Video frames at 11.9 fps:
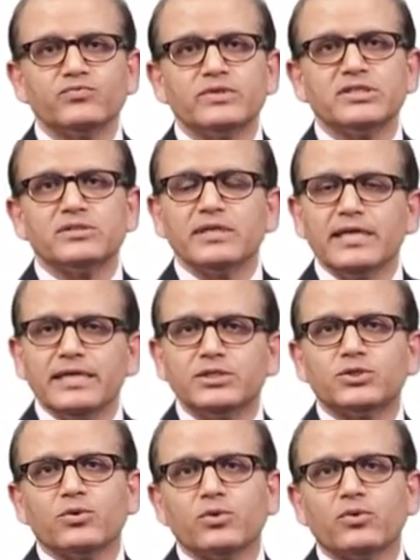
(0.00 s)
we
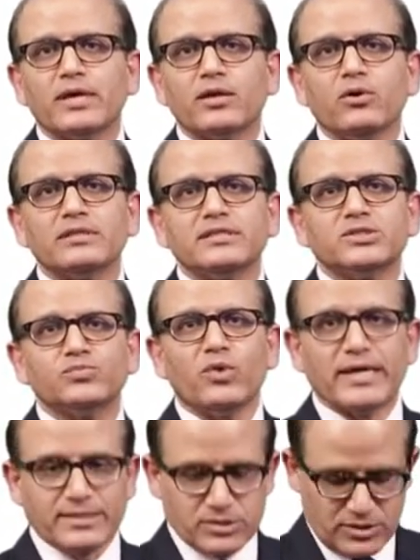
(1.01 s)
need to look at all these
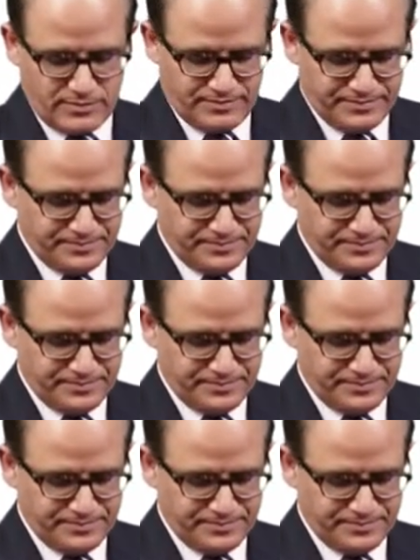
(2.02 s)
points.